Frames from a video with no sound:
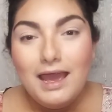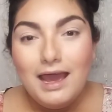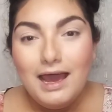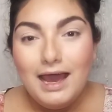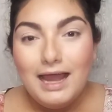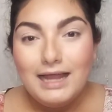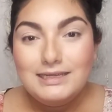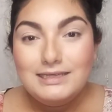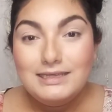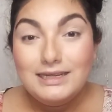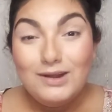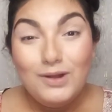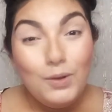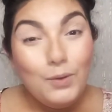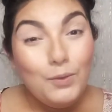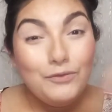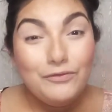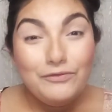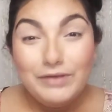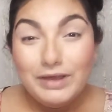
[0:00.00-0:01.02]
I did a
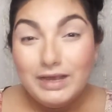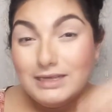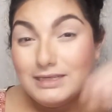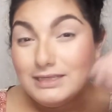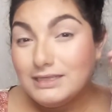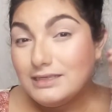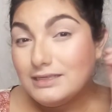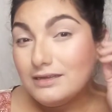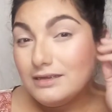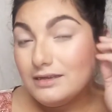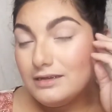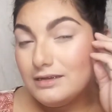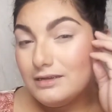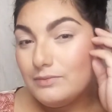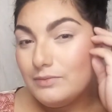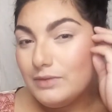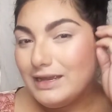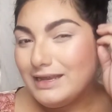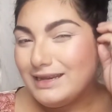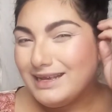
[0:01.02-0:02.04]
whole face,
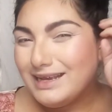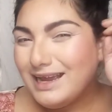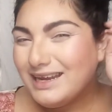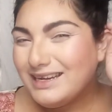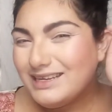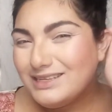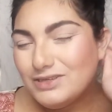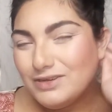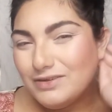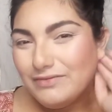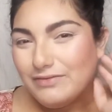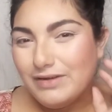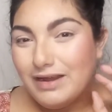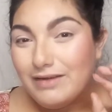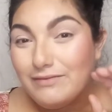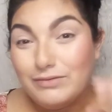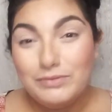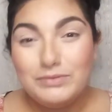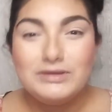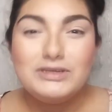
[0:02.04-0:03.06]
and it kind of took
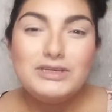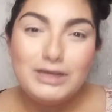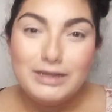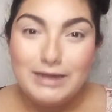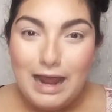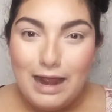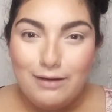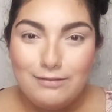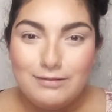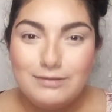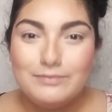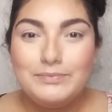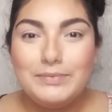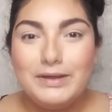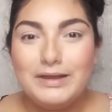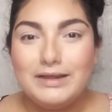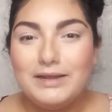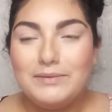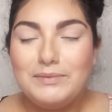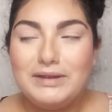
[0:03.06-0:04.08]
forever. We took an hour,
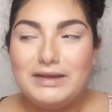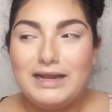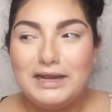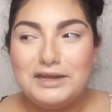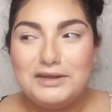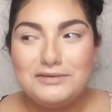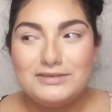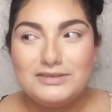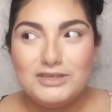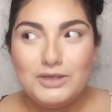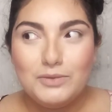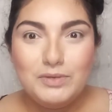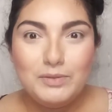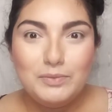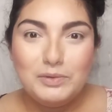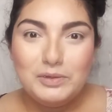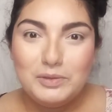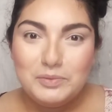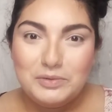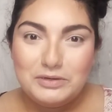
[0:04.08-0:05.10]
but I mean, I know some
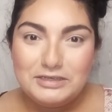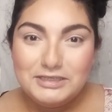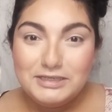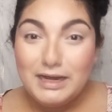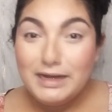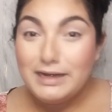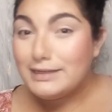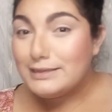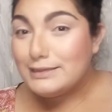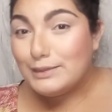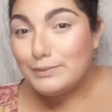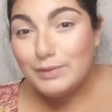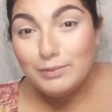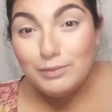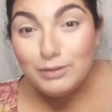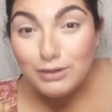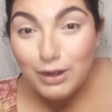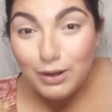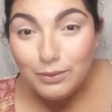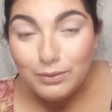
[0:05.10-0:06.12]
people appreciate it, some
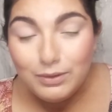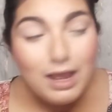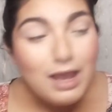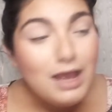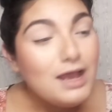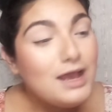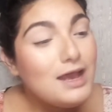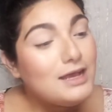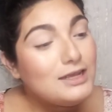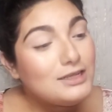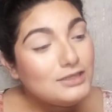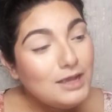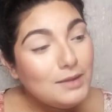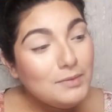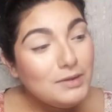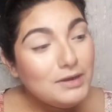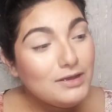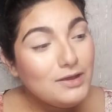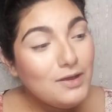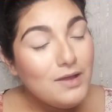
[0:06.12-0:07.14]
people don't. So I'm
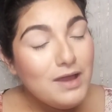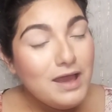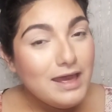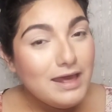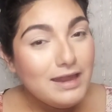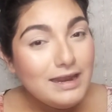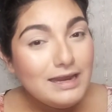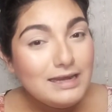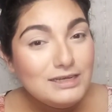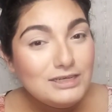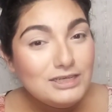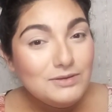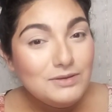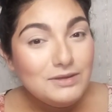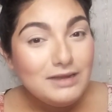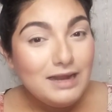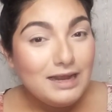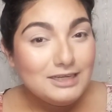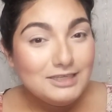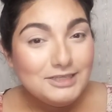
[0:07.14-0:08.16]
going to go ahead and do an
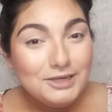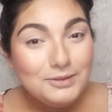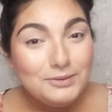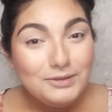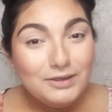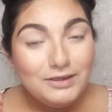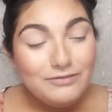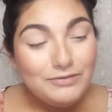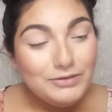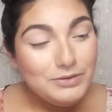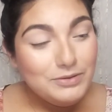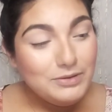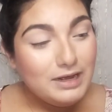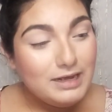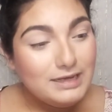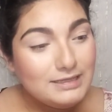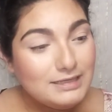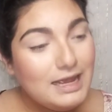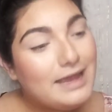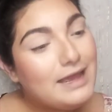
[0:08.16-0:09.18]
eyeshadow look for you
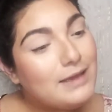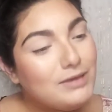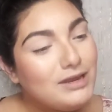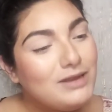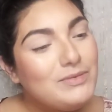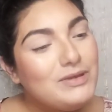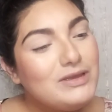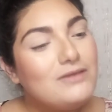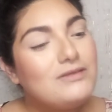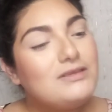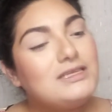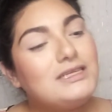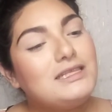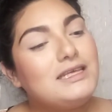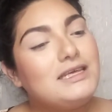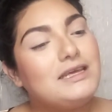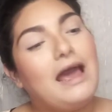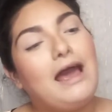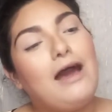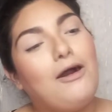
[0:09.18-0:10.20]
guys. I am going to be using the
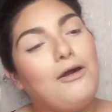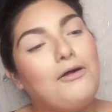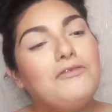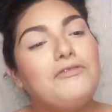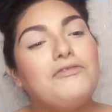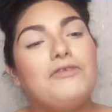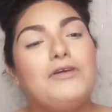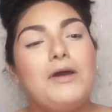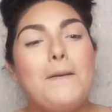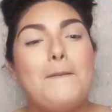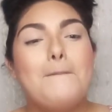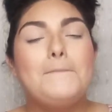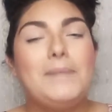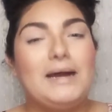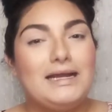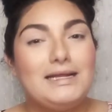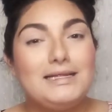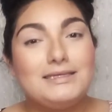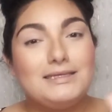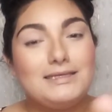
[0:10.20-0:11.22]
e.l.f.
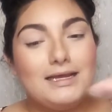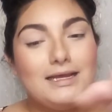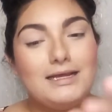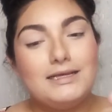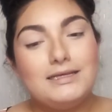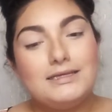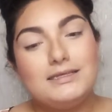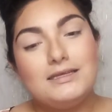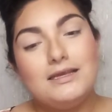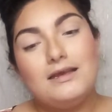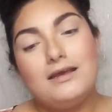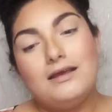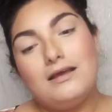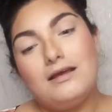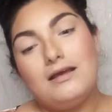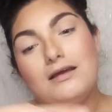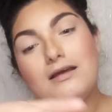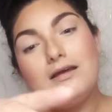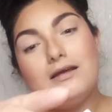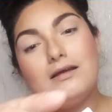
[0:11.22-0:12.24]
Bite Size
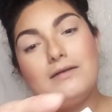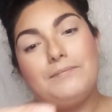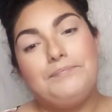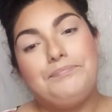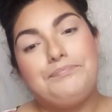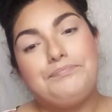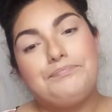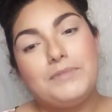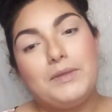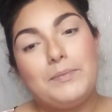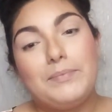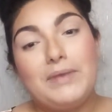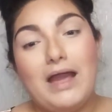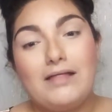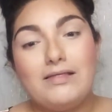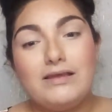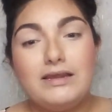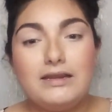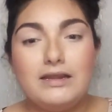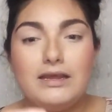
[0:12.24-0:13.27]

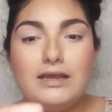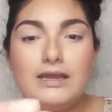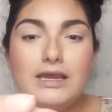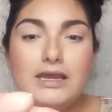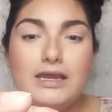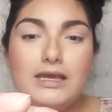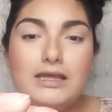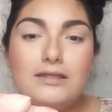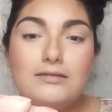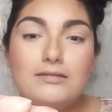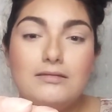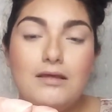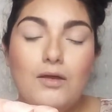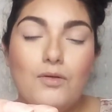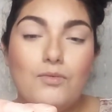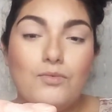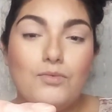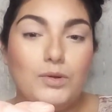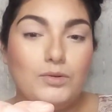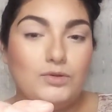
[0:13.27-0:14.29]
palette in
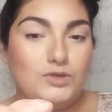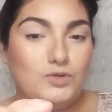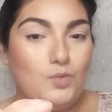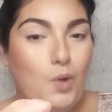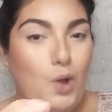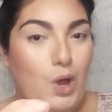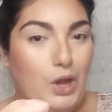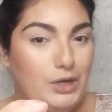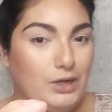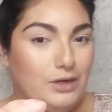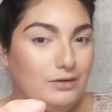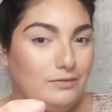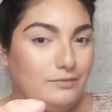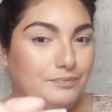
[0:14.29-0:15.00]
Rose Water.